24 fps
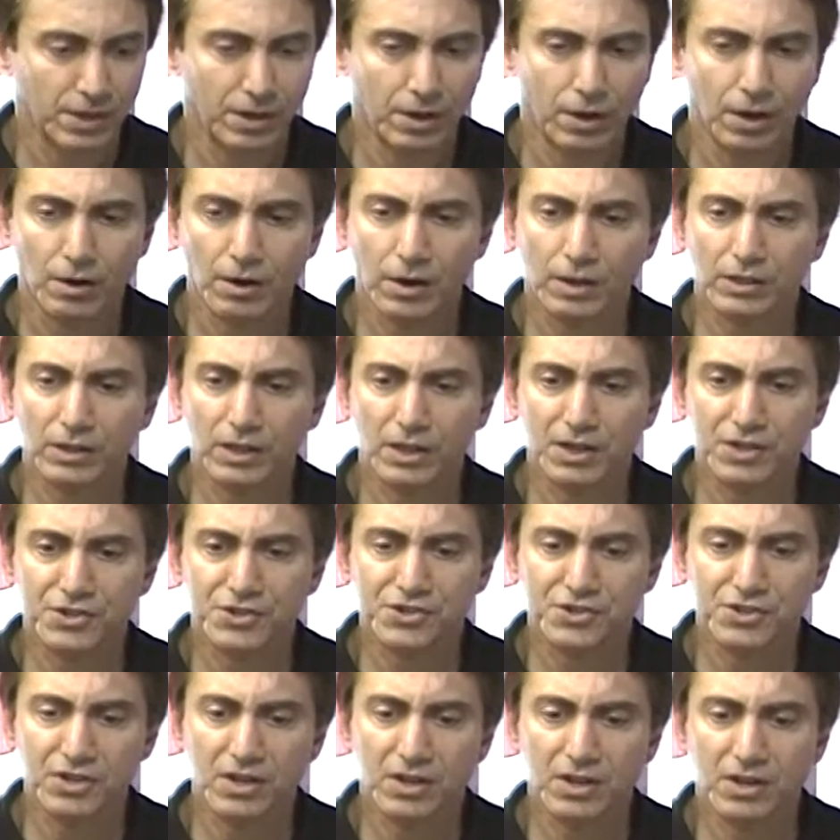Yeah, all right, let
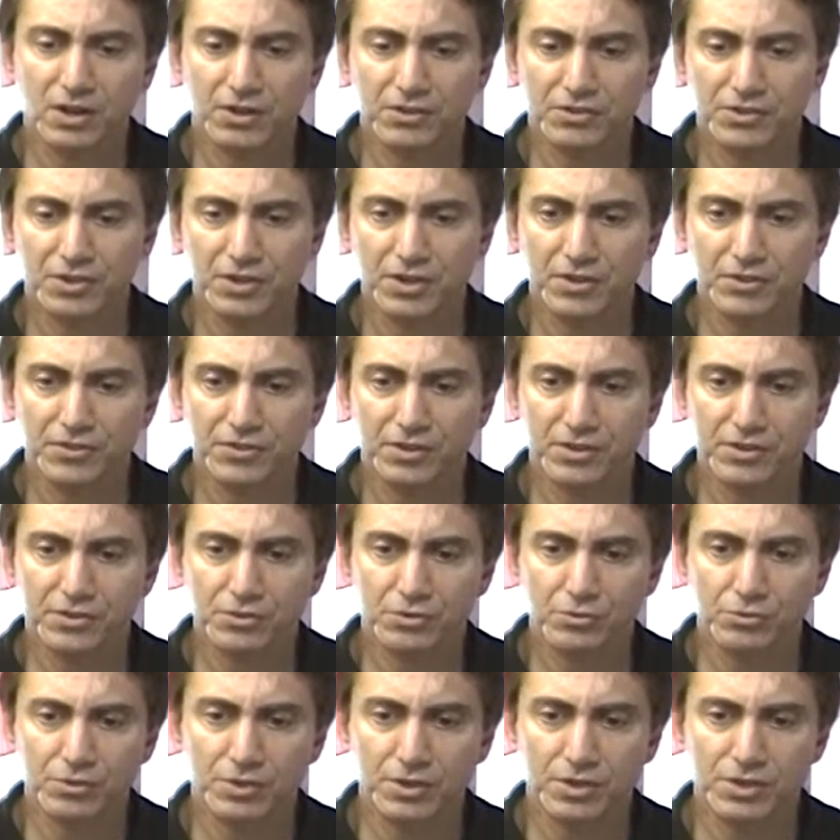us seek our teeth
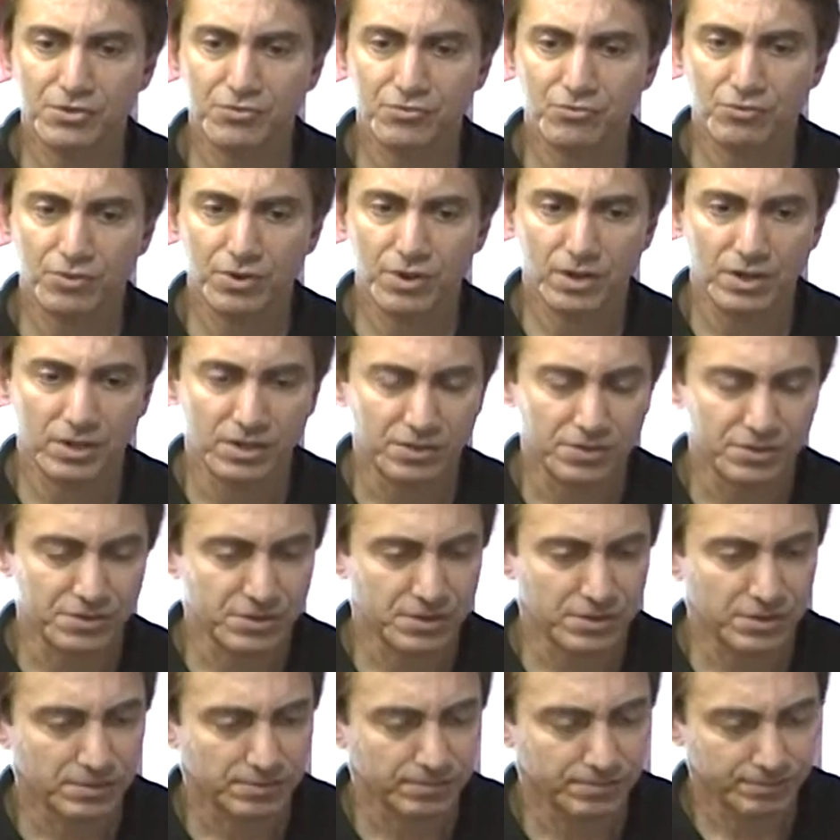into these
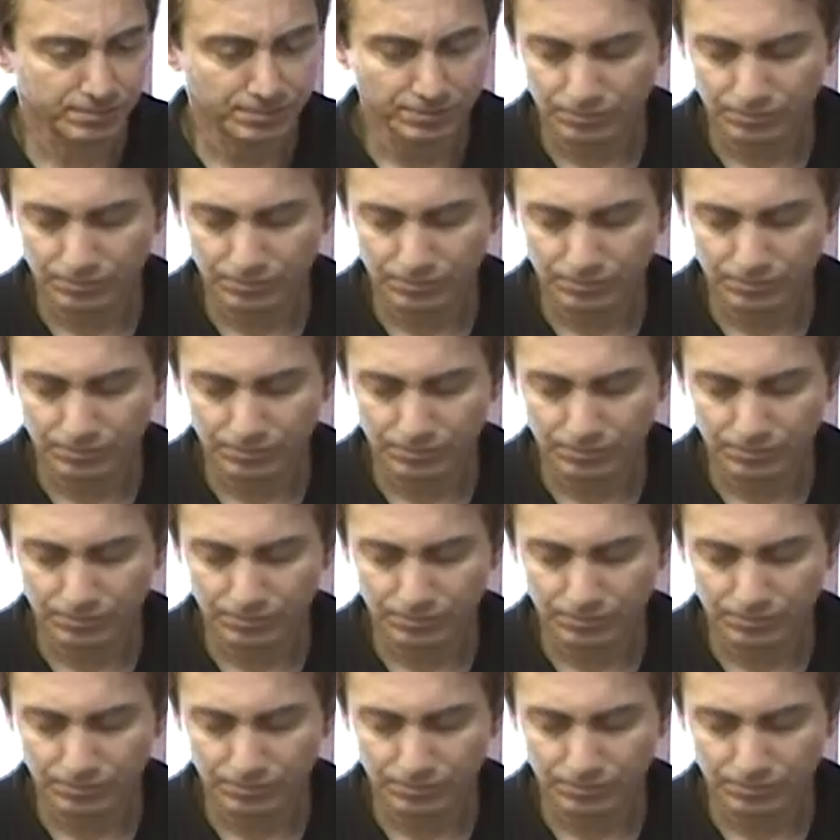readings.